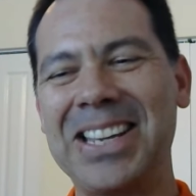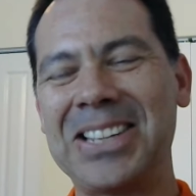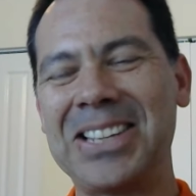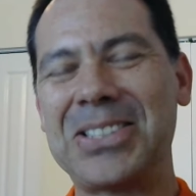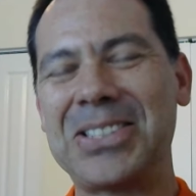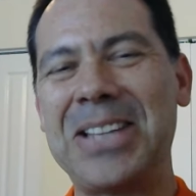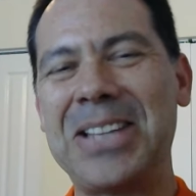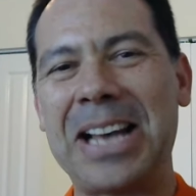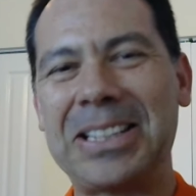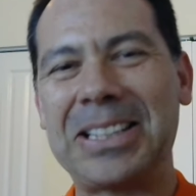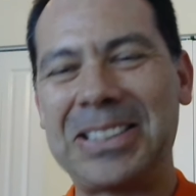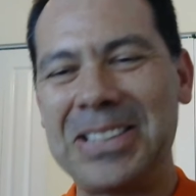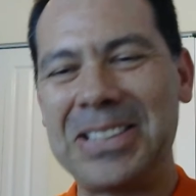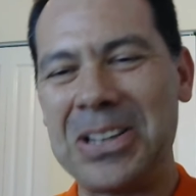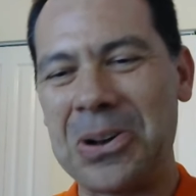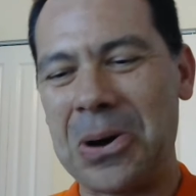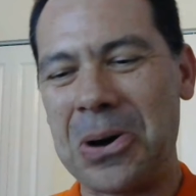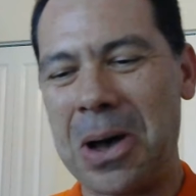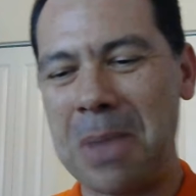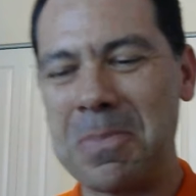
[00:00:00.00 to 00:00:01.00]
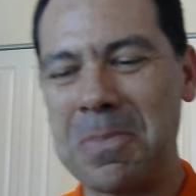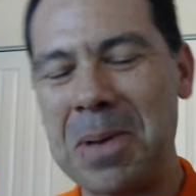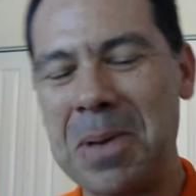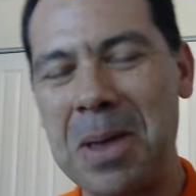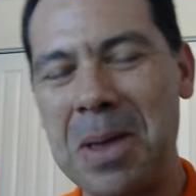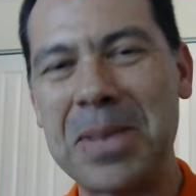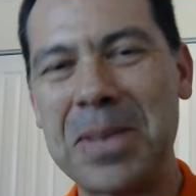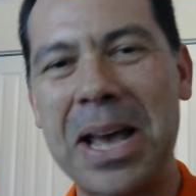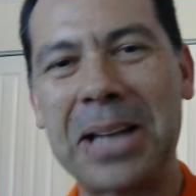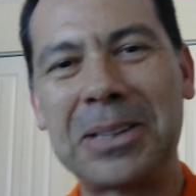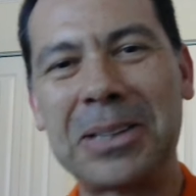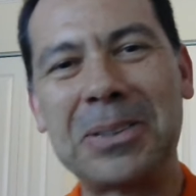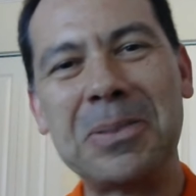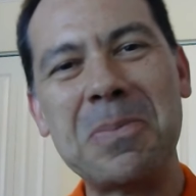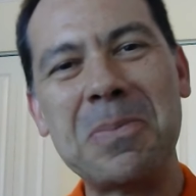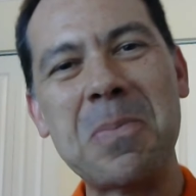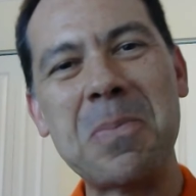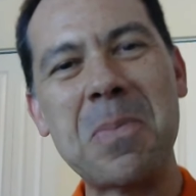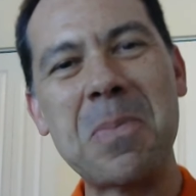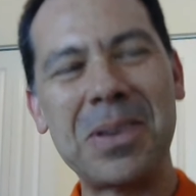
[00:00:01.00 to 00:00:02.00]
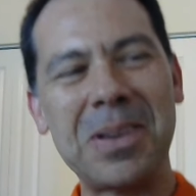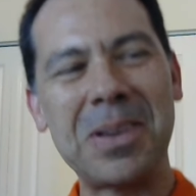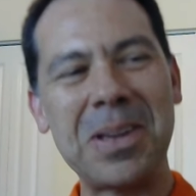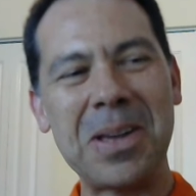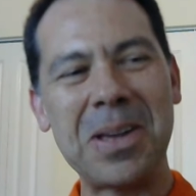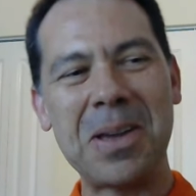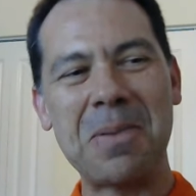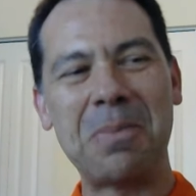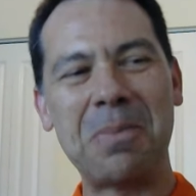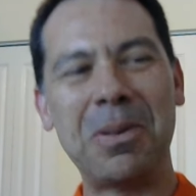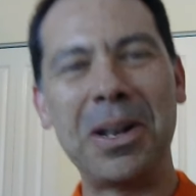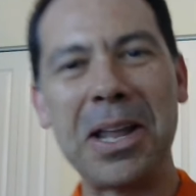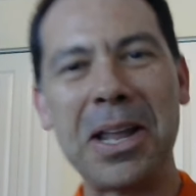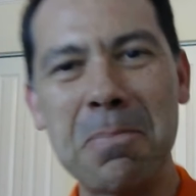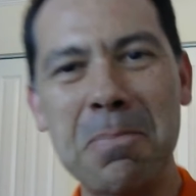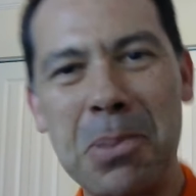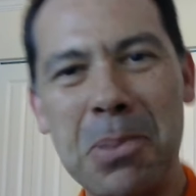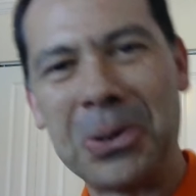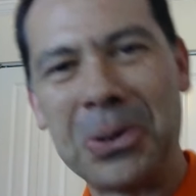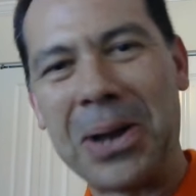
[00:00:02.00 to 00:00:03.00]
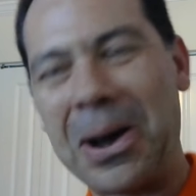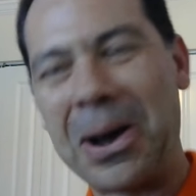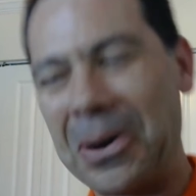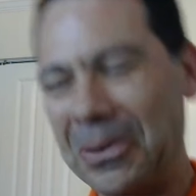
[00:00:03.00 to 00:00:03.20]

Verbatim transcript: that, you know, I'm in that eh, limbo now.